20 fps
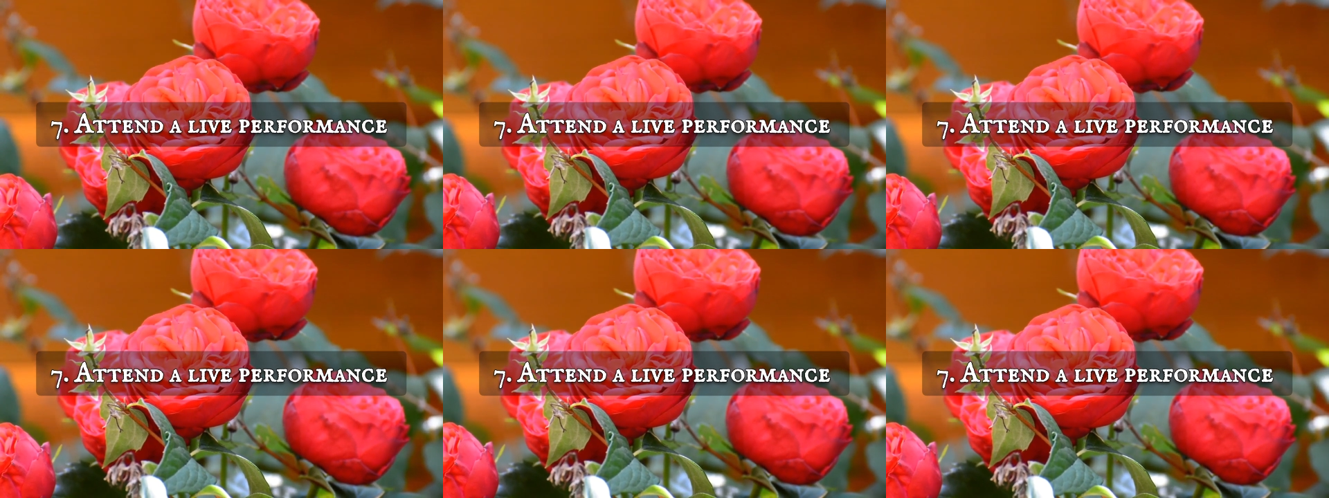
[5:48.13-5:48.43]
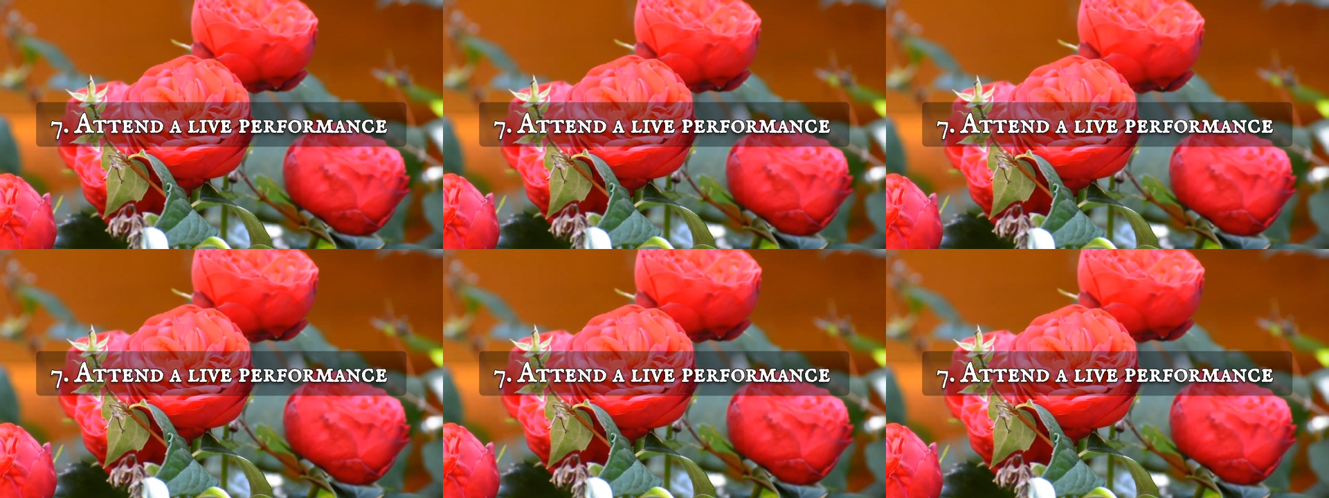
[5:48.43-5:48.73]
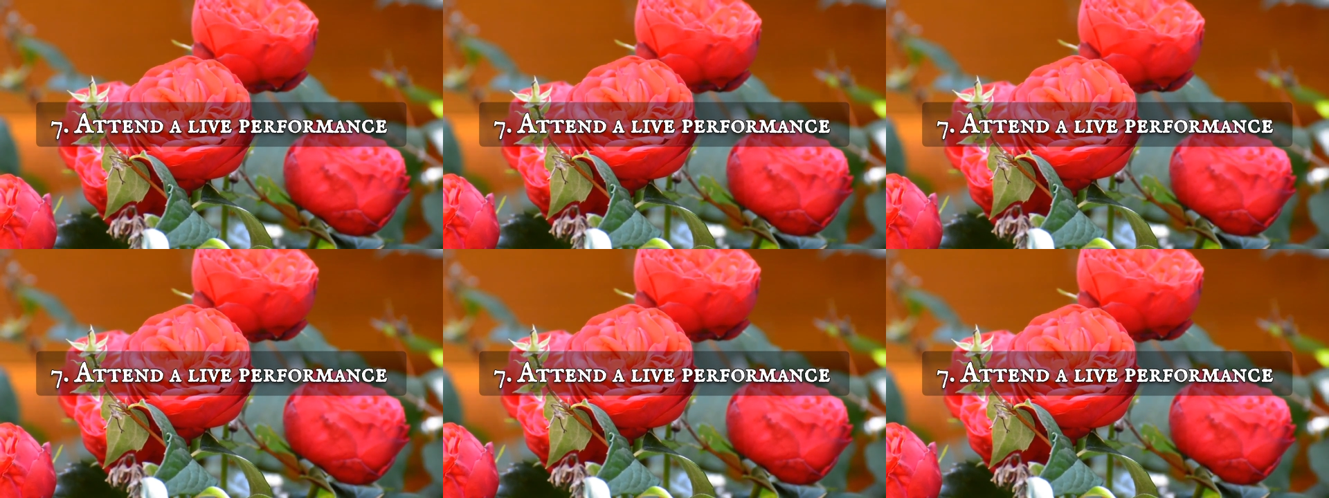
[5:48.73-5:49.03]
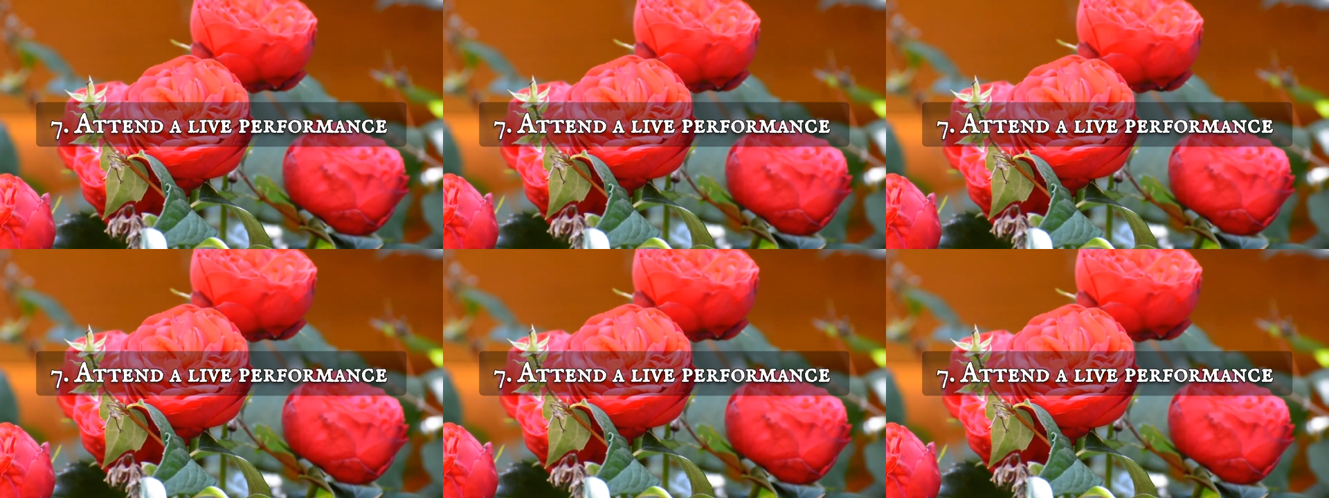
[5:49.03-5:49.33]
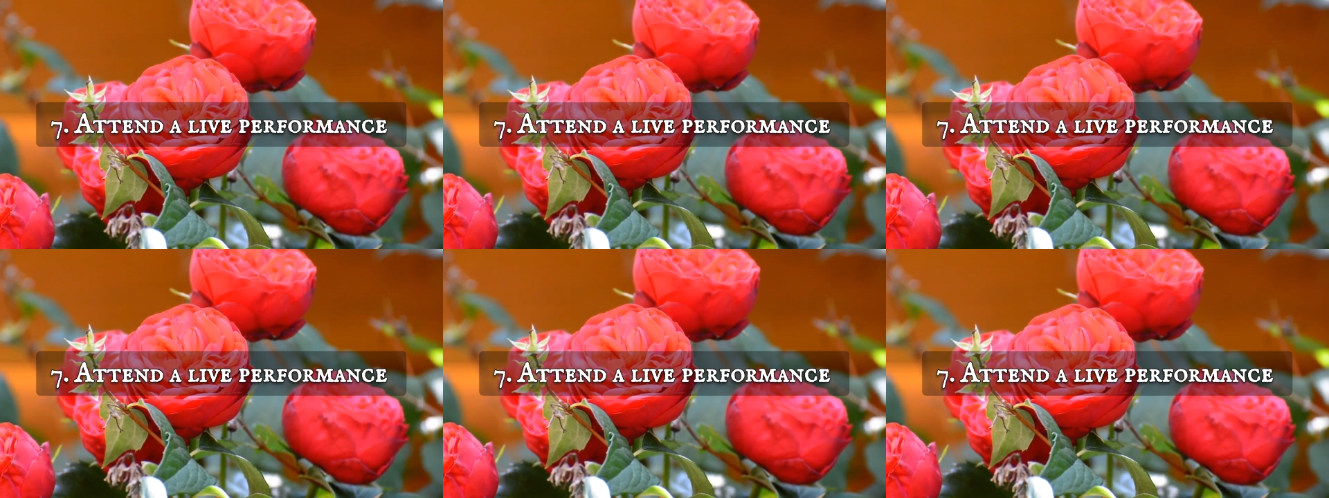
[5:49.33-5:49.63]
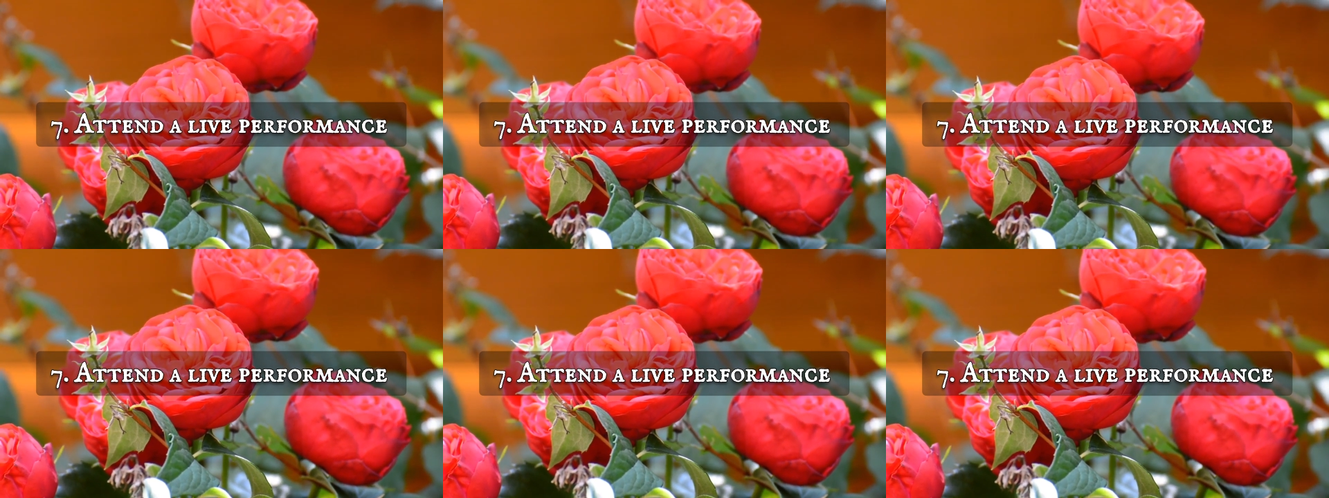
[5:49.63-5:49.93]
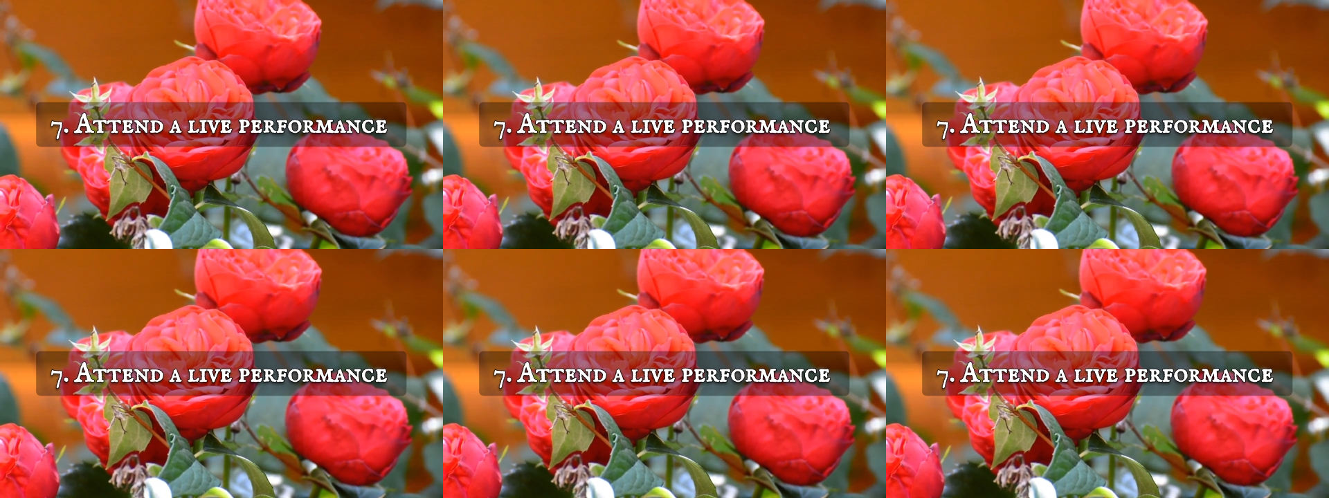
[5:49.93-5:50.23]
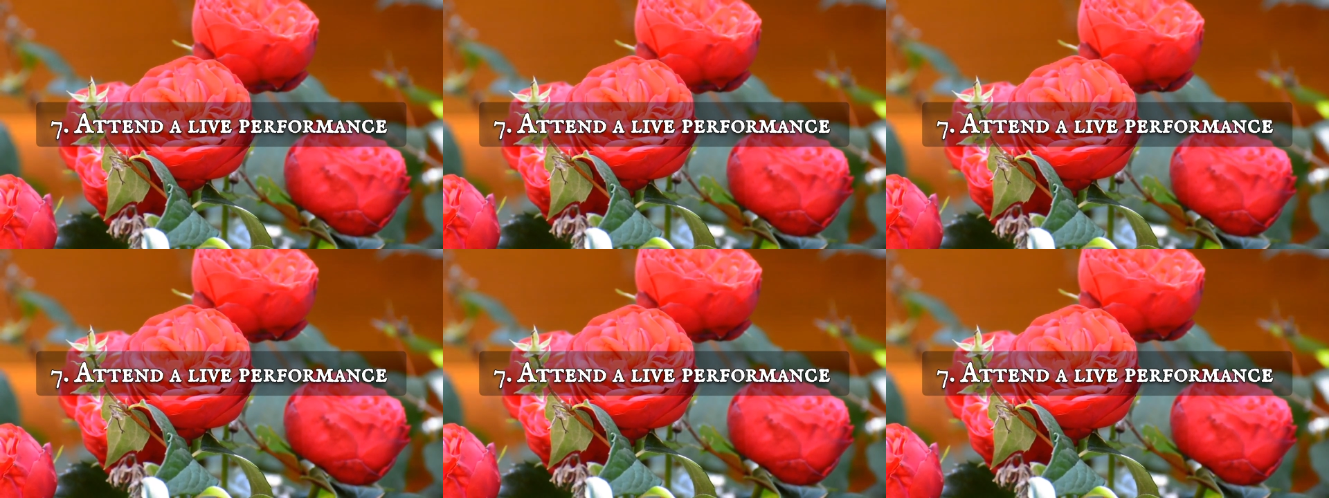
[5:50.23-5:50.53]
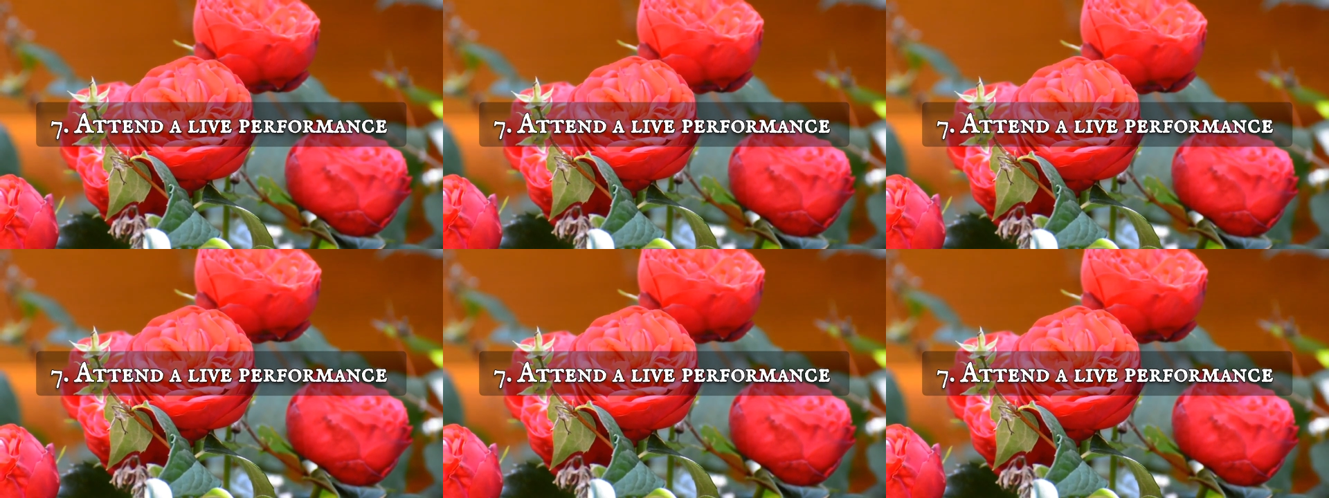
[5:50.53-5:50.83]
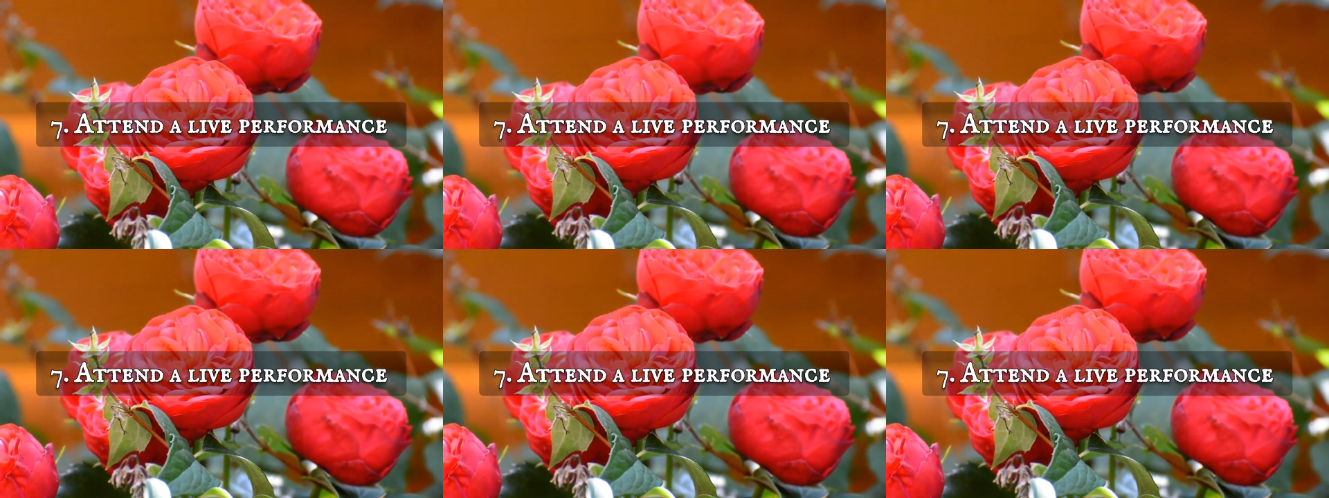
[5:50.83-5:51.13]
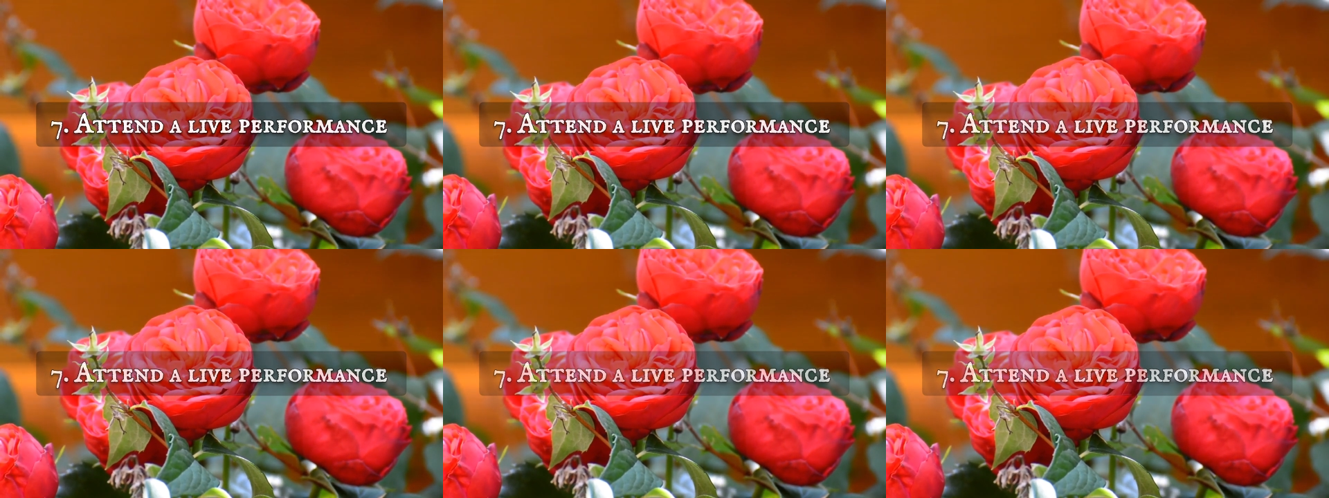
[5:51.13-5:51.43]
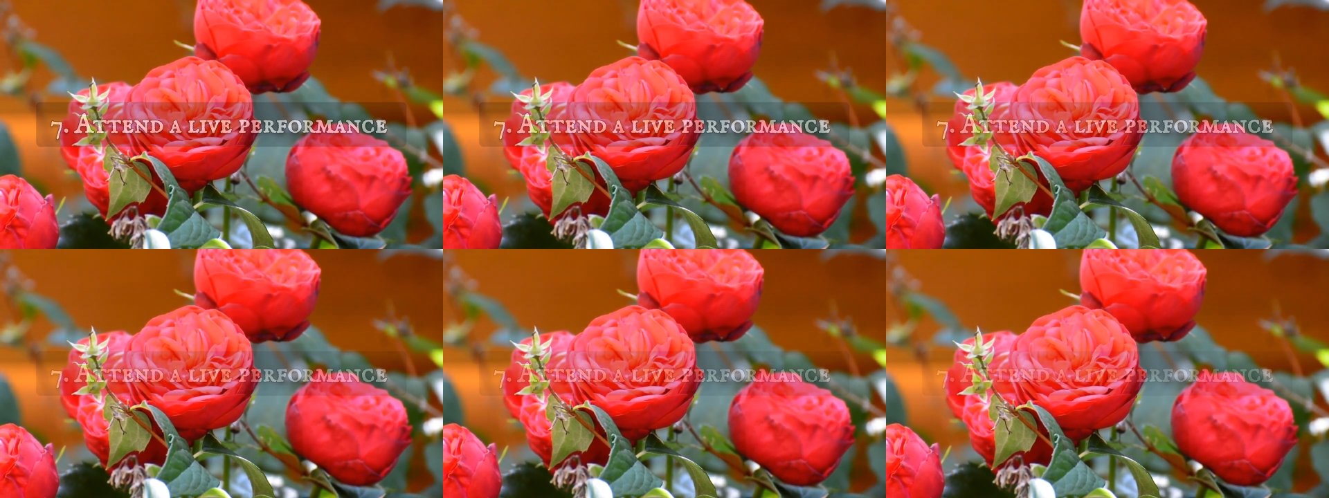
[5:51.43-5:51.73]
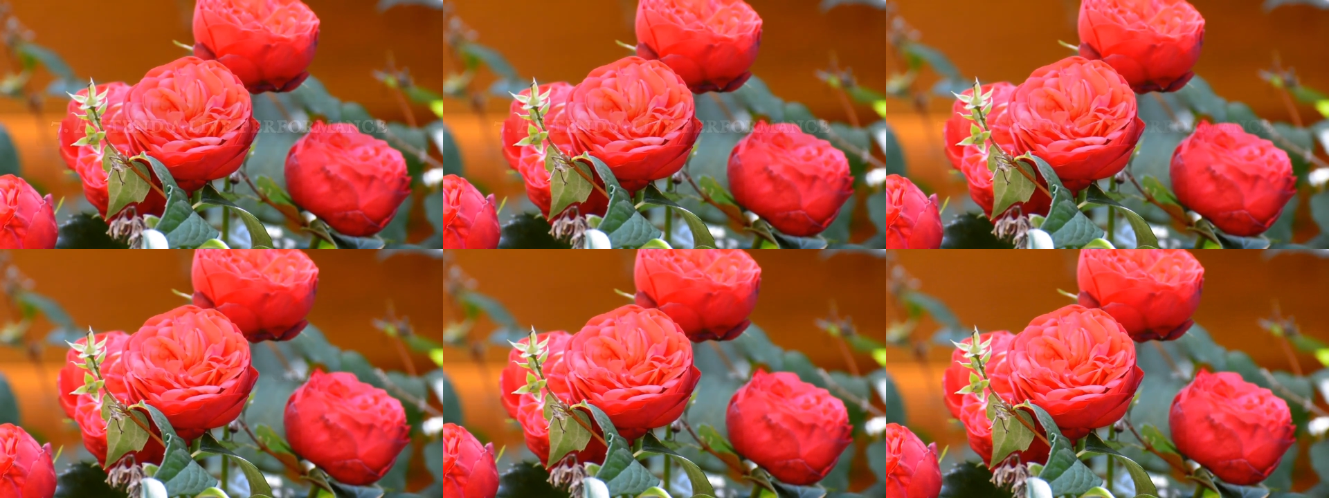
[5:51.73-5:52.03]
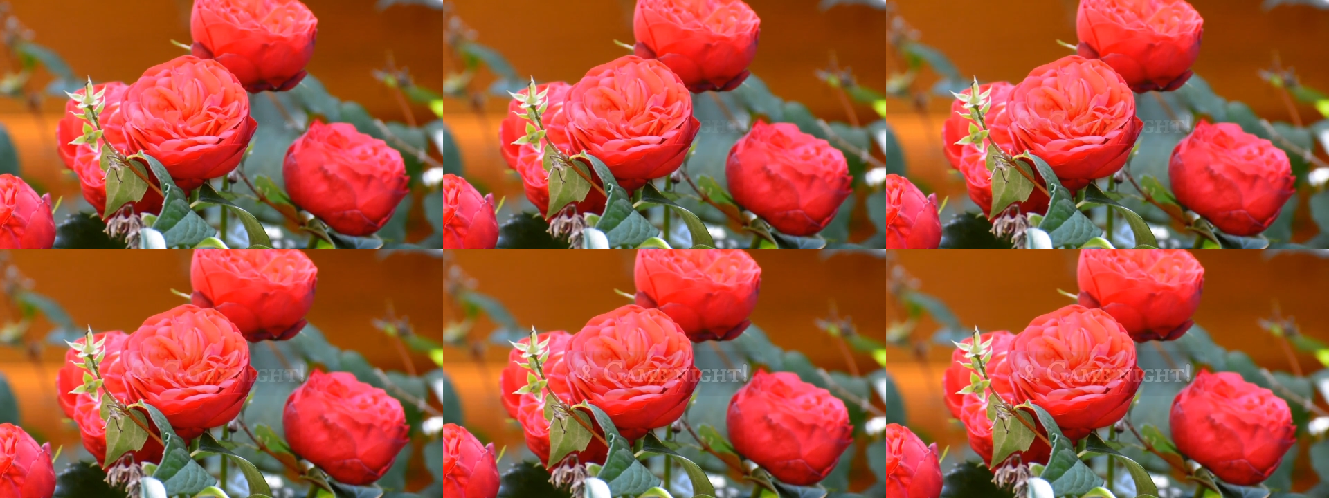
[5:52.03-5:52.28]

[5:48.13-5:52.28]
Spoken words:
[unreadable: no face in view]